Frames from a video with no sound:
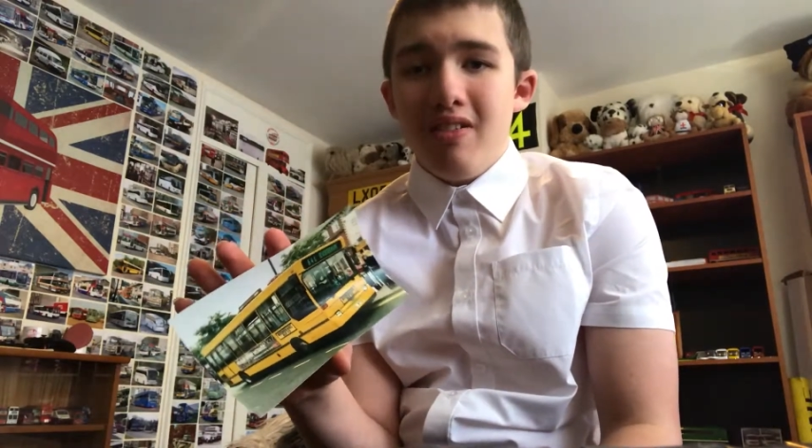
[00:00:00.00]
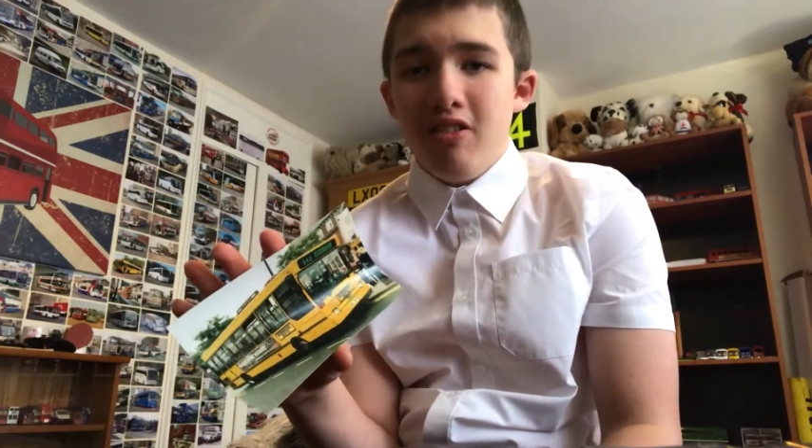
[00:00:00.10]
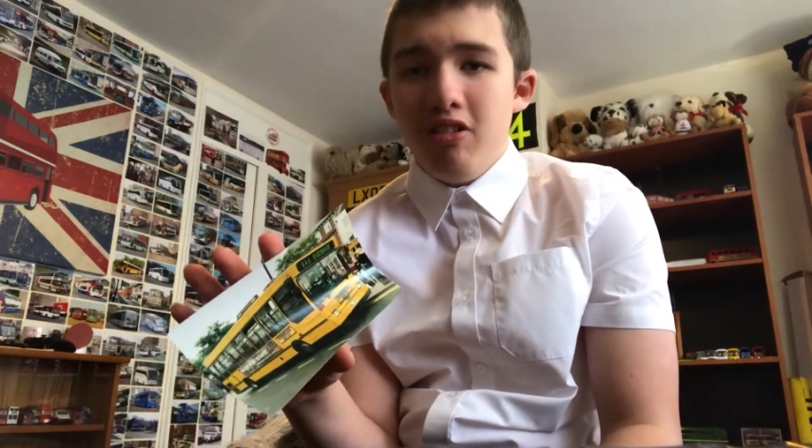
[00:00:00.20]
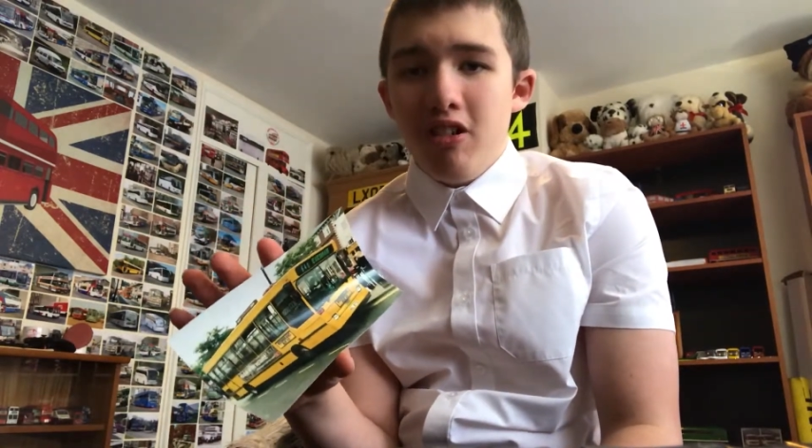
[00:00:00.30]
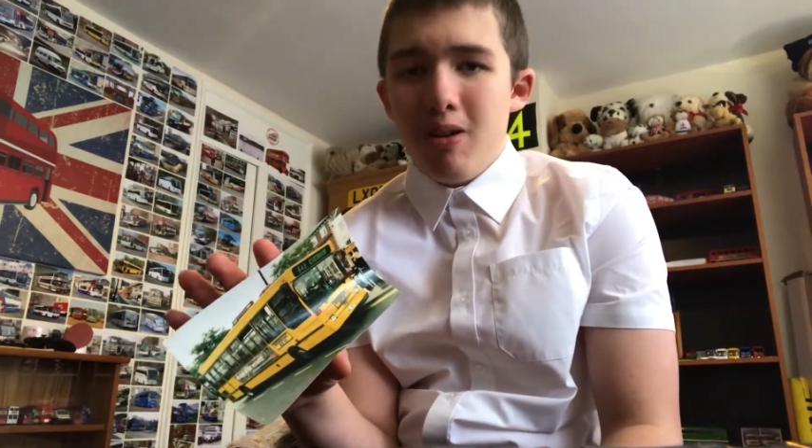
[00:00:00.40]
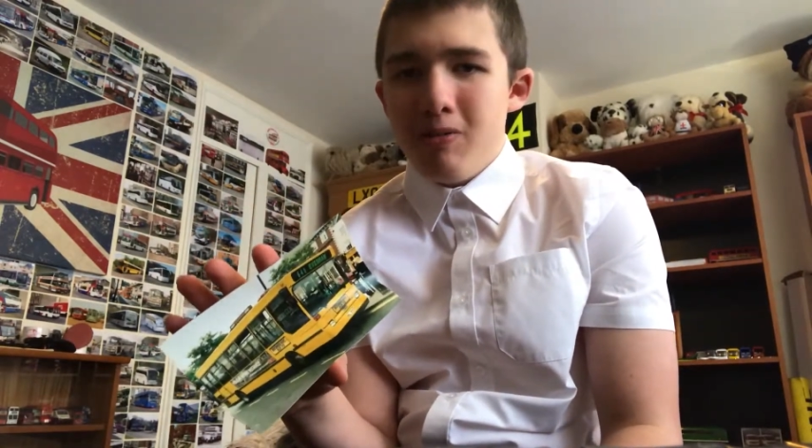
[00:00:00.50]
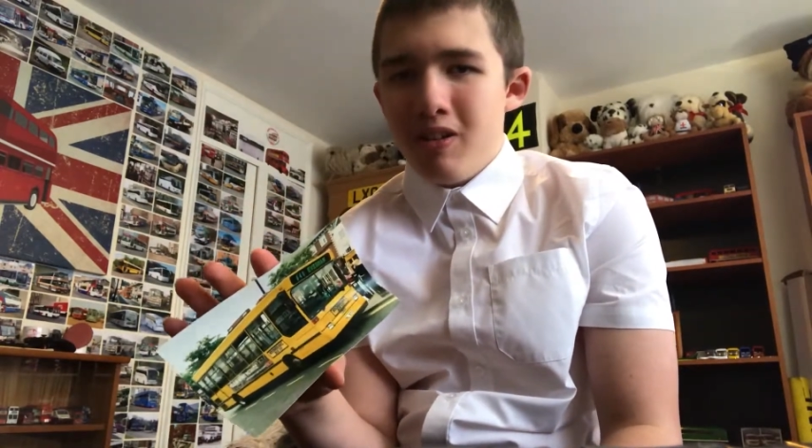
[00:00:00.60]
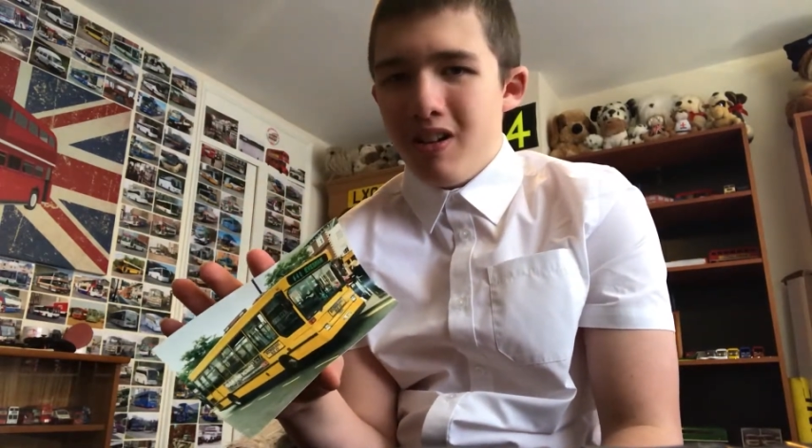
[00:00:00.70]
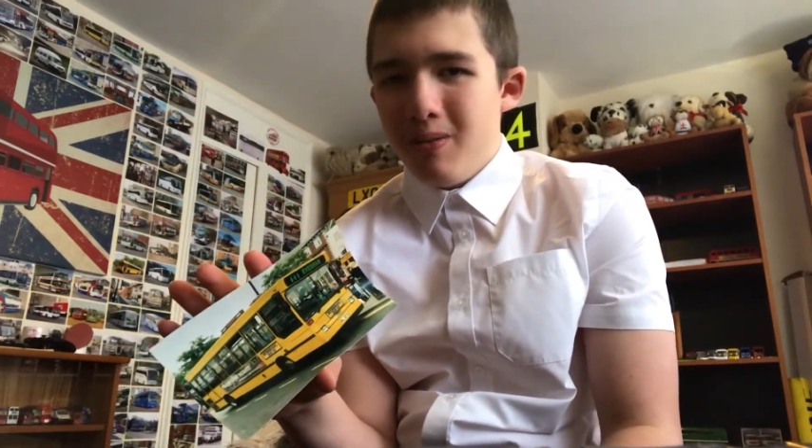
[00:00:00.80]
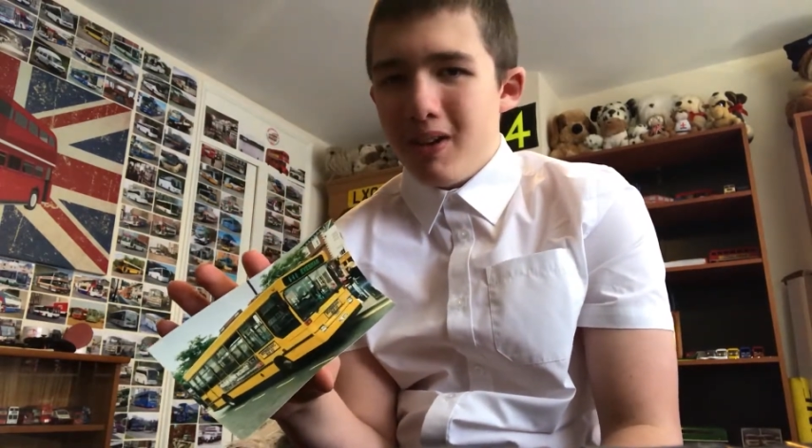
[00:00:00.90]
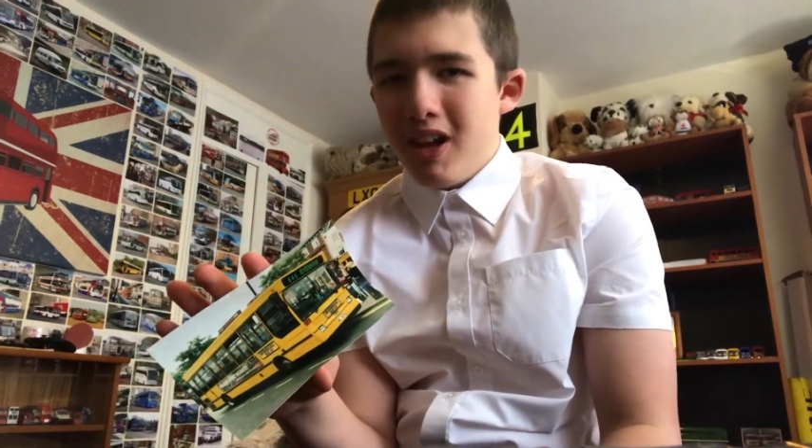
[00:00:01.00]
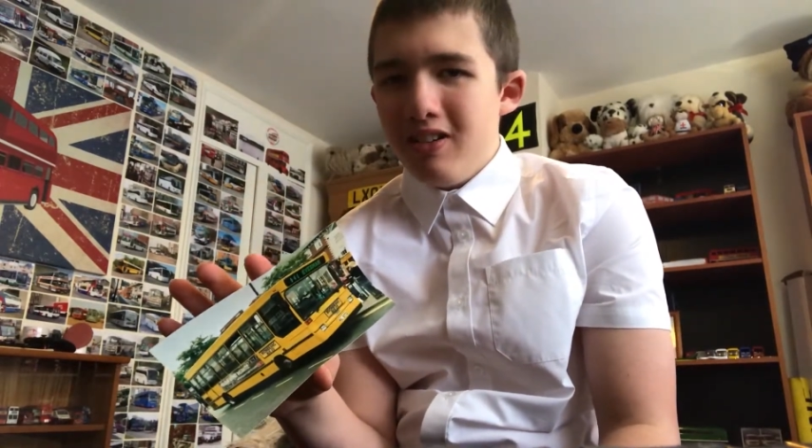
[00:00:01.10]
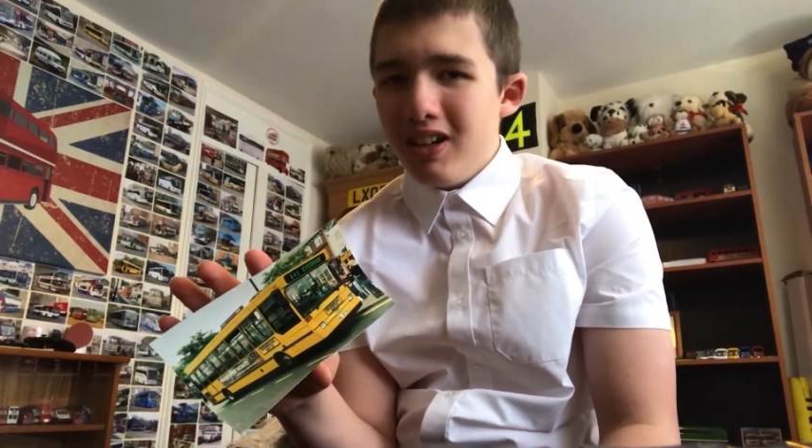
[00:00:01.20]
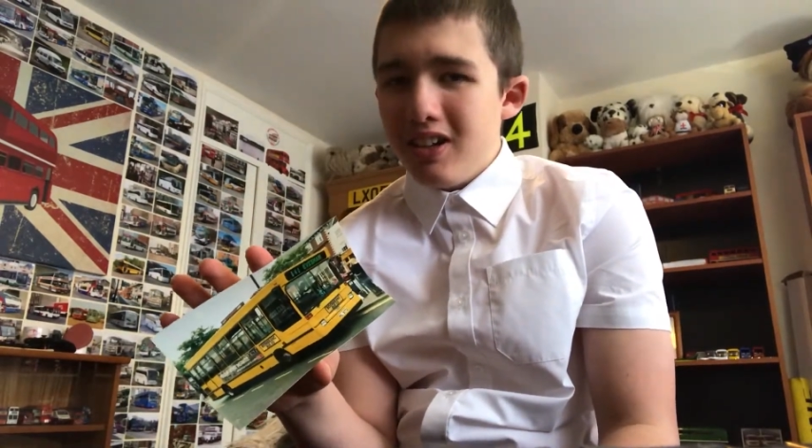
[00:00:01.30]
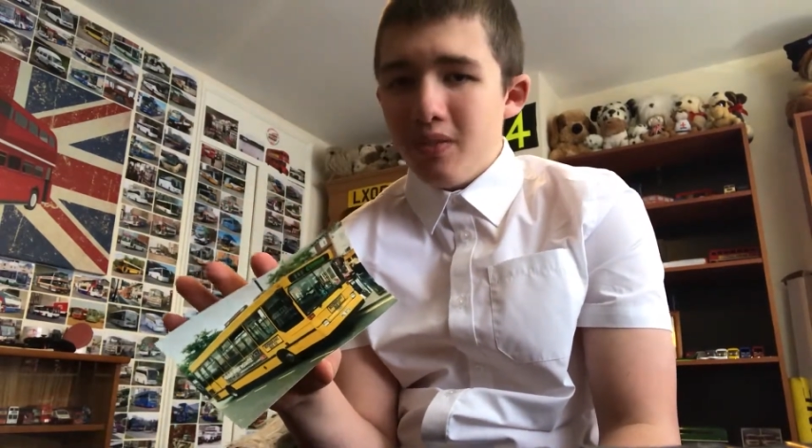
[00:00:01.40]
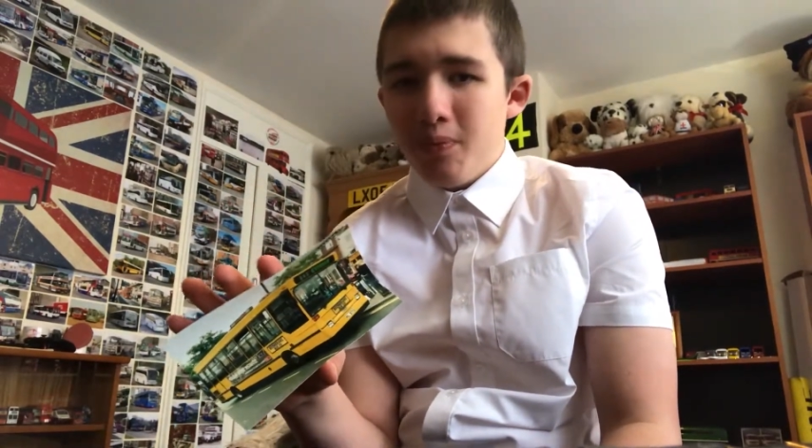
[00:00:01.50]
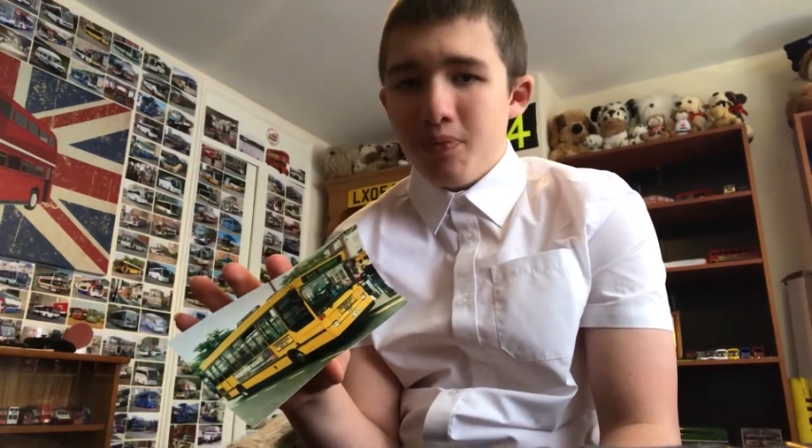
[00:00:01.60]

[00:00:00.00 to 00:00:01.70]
I've caught up on uploading.